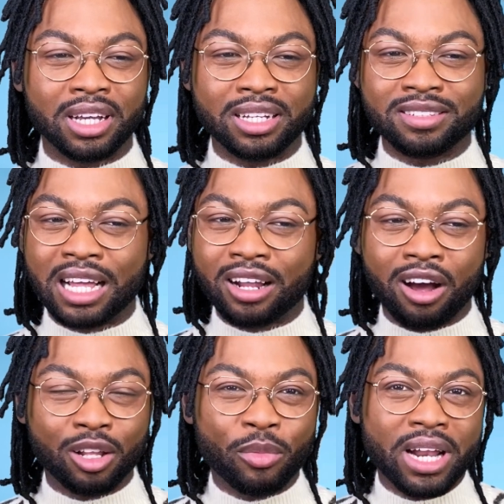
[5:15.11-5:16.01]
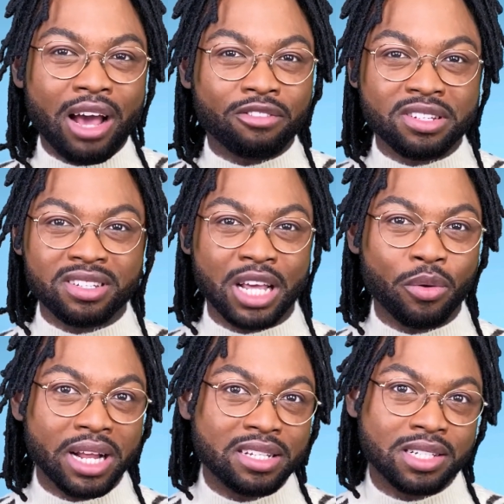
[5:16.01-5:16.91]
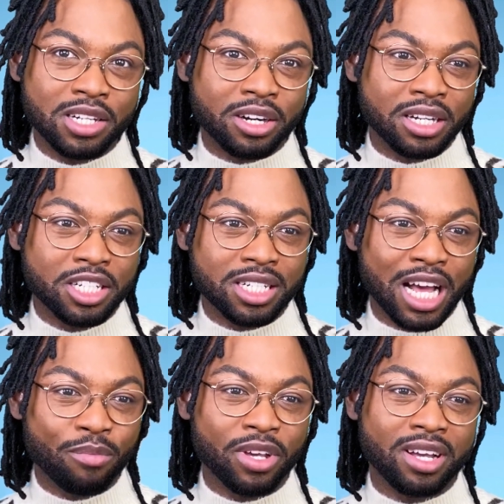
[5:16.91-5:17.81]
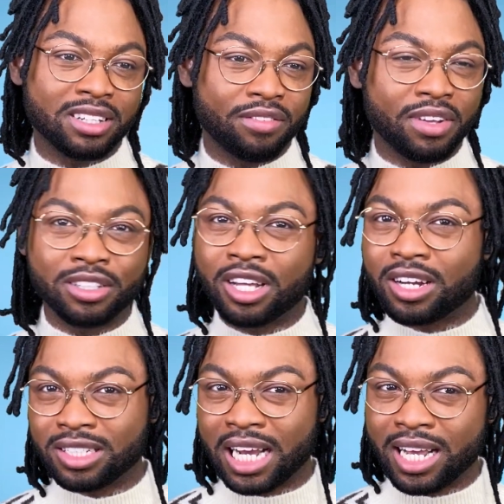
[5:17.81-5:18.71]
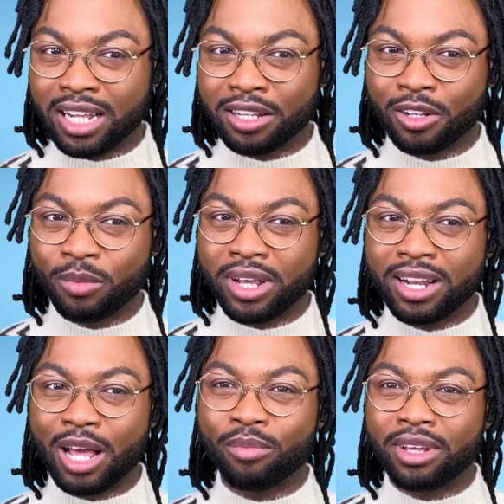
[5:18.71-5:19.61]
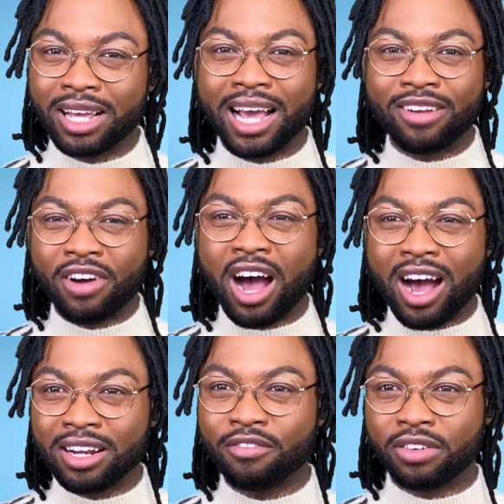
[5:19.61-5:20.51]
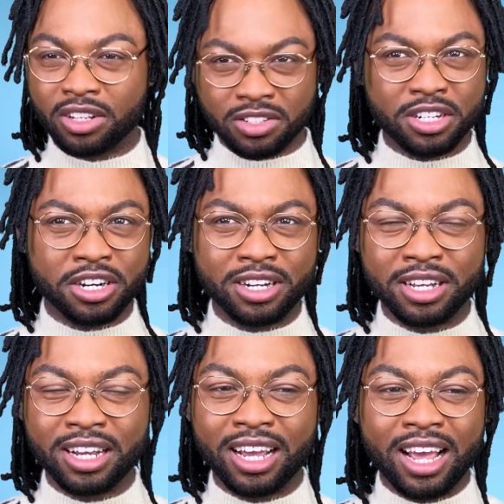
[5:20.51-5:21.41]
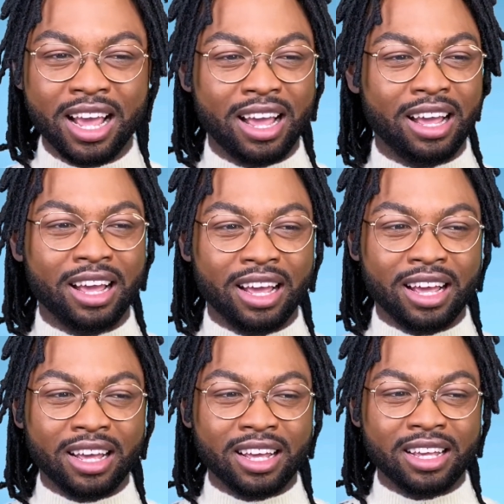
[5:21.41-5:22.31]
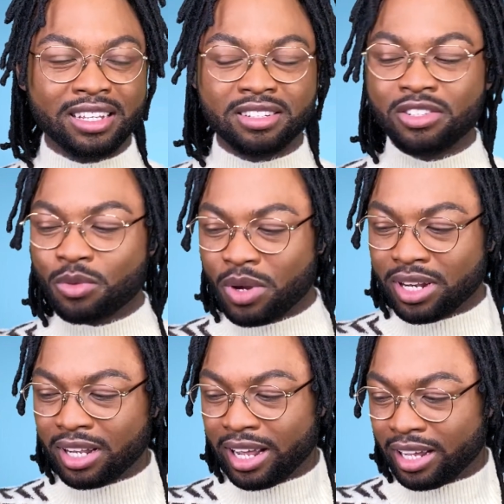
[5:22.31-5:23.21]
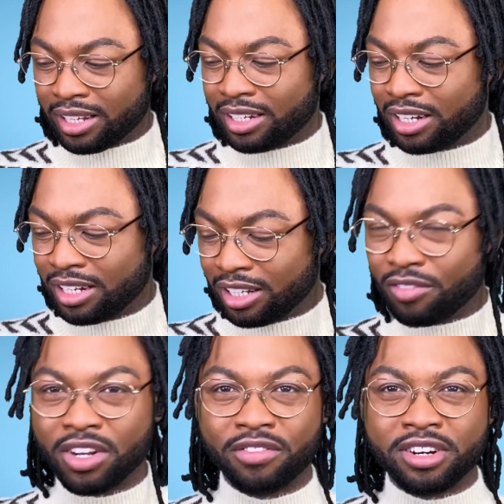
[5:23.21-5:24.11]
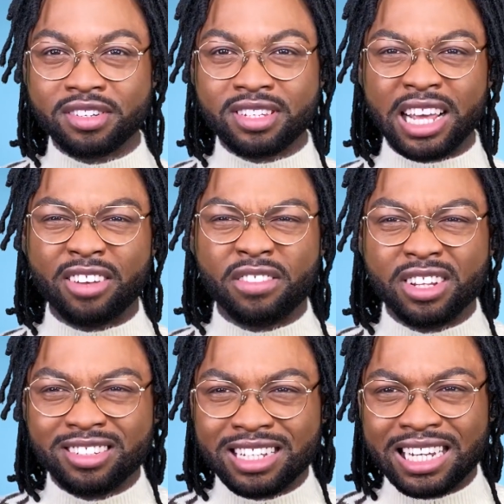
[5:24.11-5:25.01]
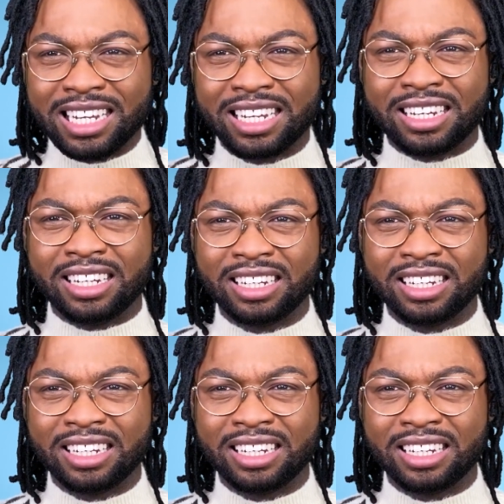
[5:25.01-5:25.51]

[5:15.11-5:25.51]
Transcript: Is that all I'm gonna have to say when I see her each time, because I feel tongue-tied a little bit? I'm kind of hot and flustered. Is this what, like, love at first sight feels like?